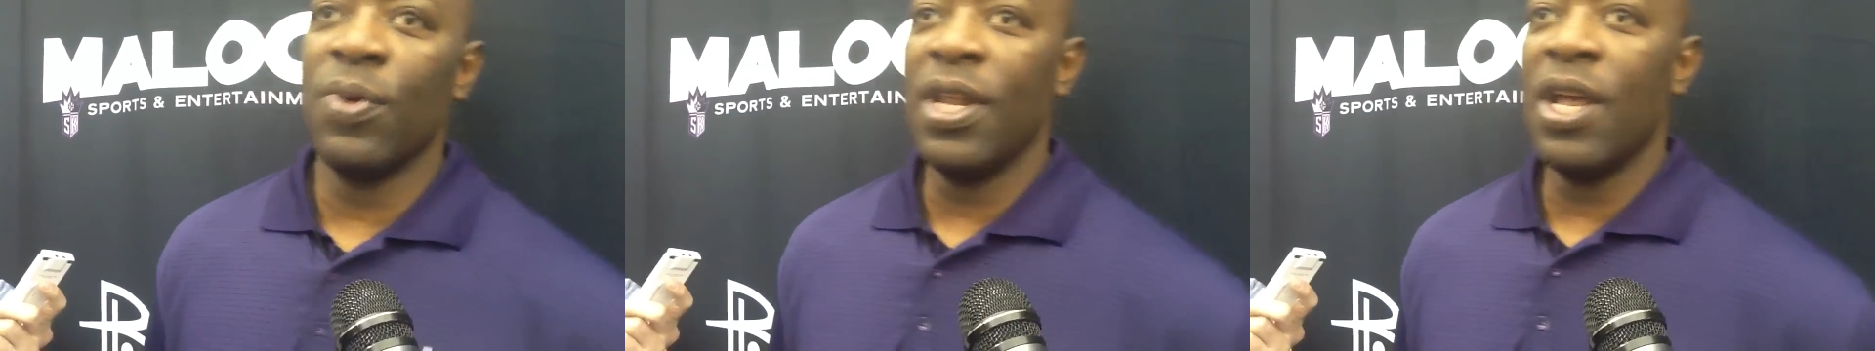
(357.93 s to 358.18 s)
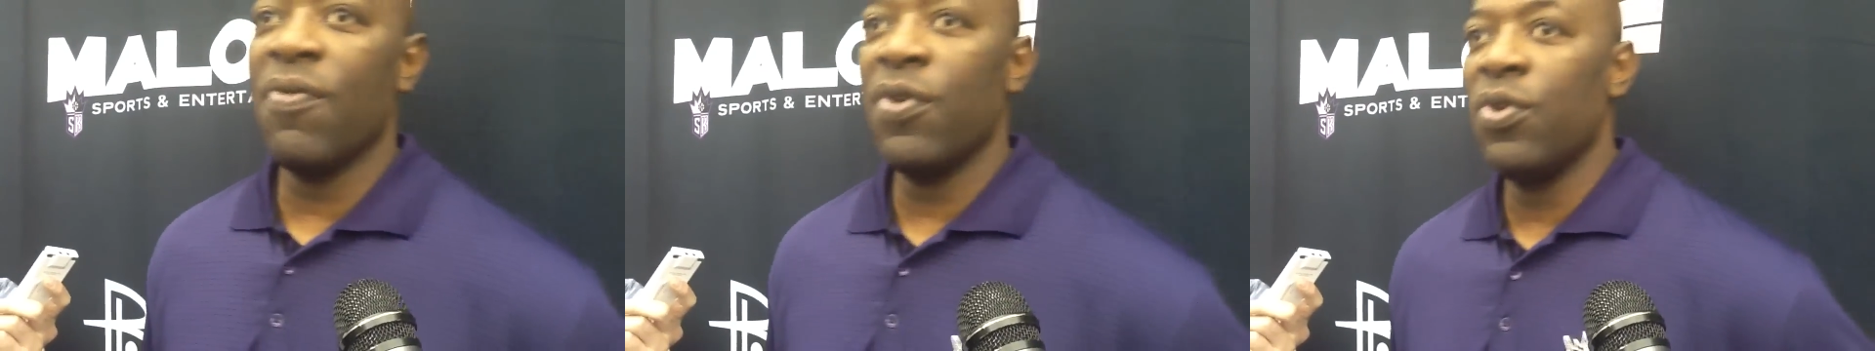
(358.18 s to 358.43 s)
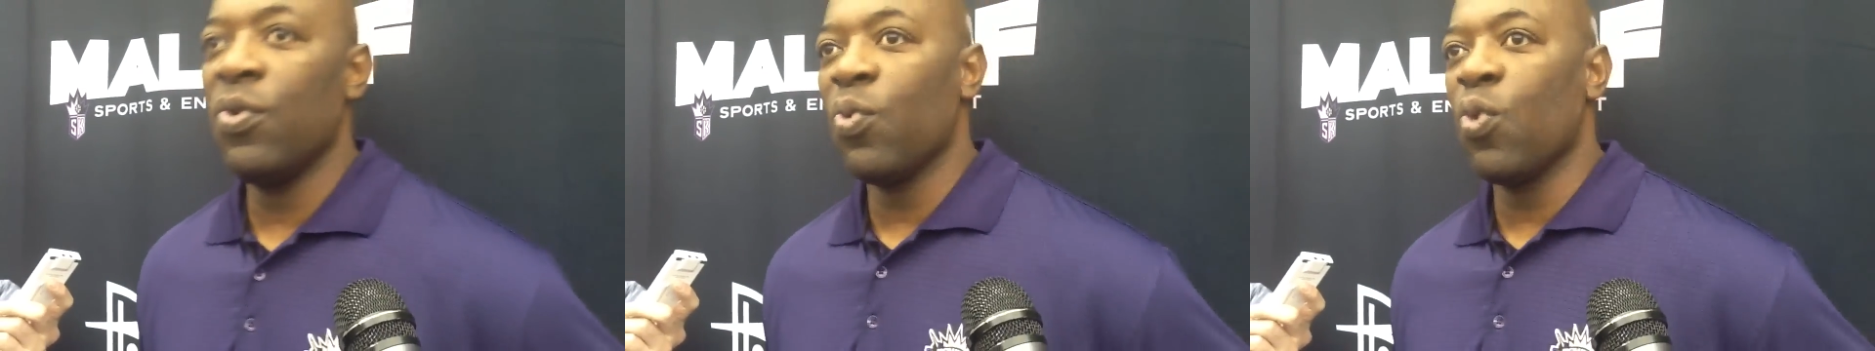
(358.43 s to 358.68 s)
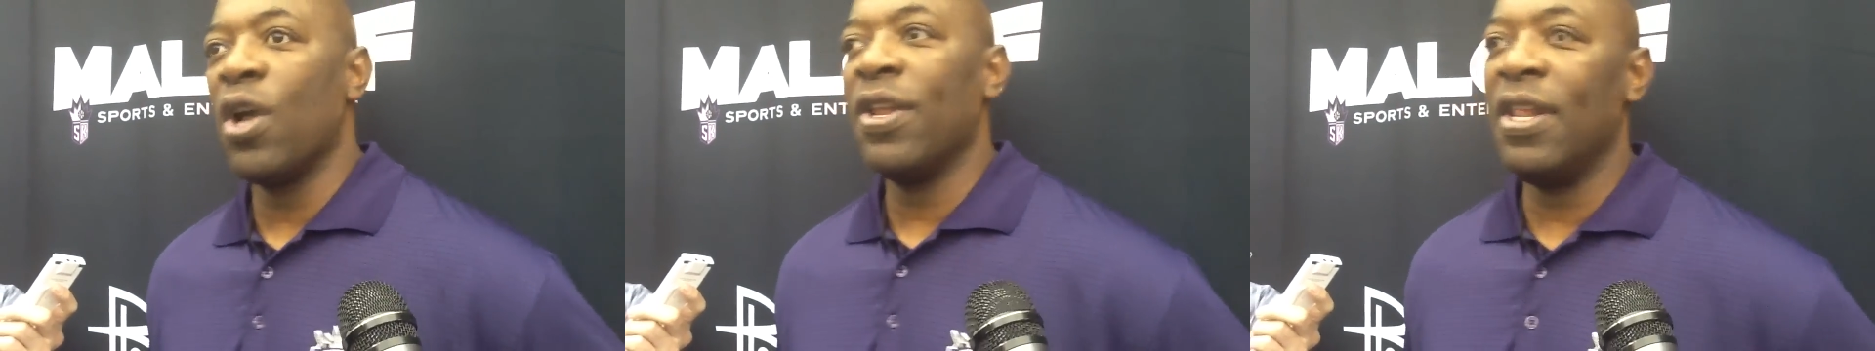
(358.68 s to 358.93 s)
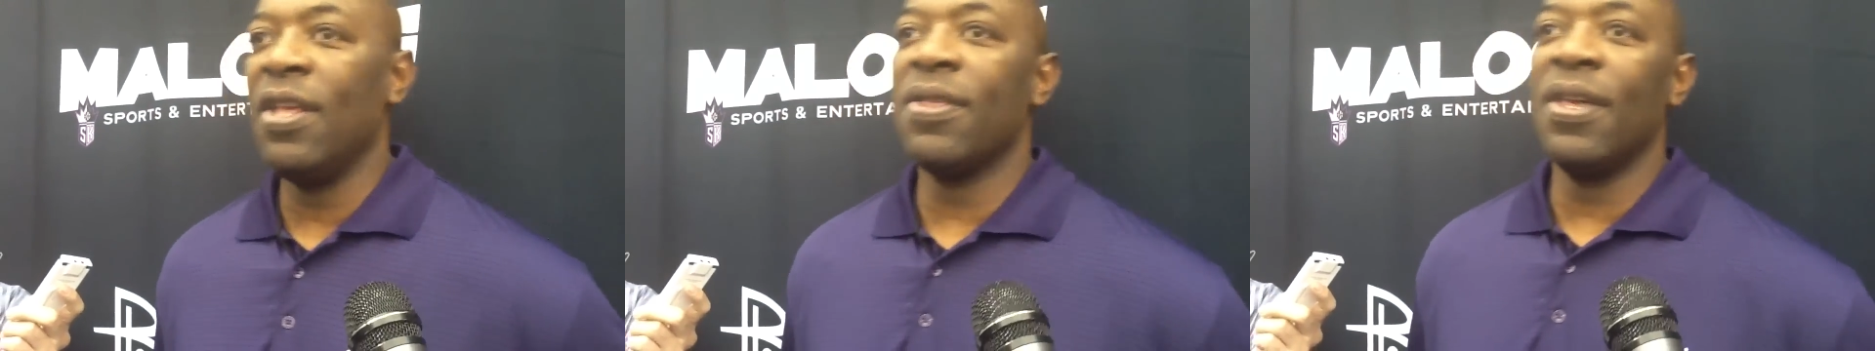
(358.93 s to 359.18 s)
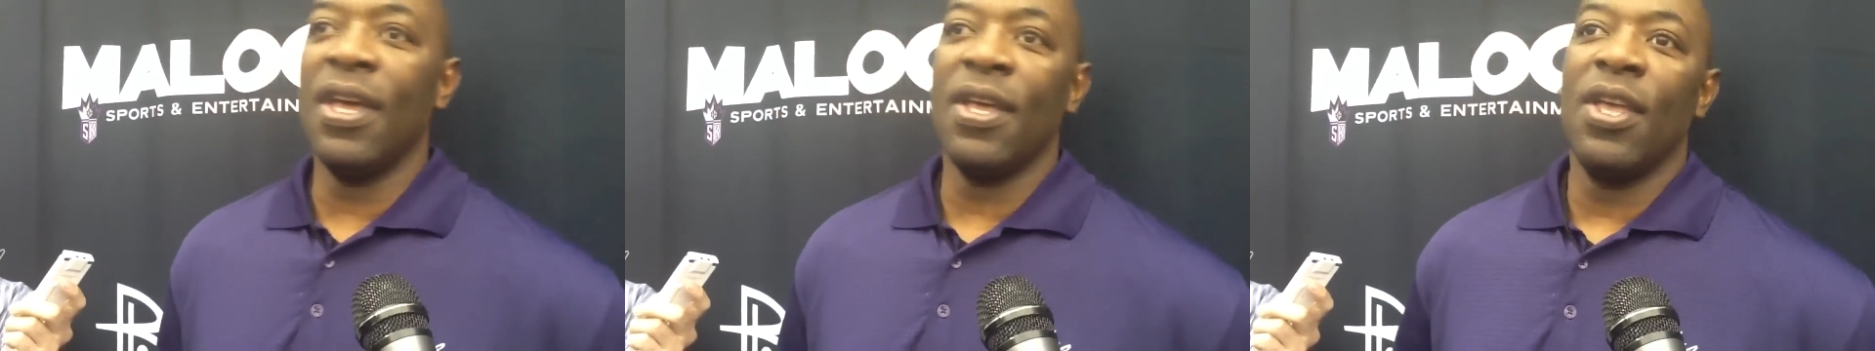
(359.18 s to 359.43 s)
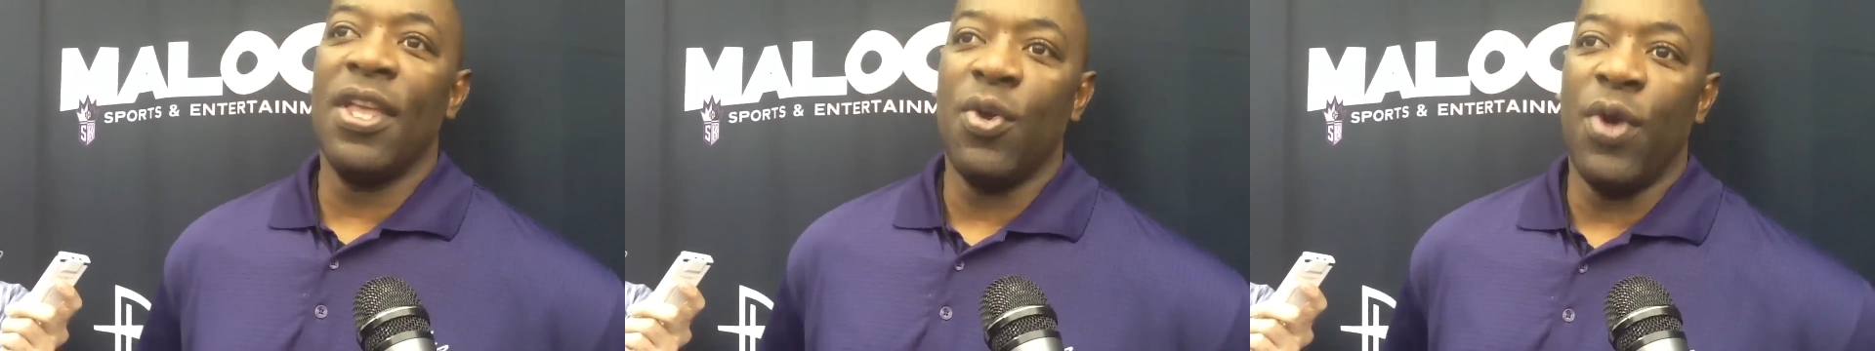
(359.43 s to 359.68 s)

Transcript: Whenever you run anything and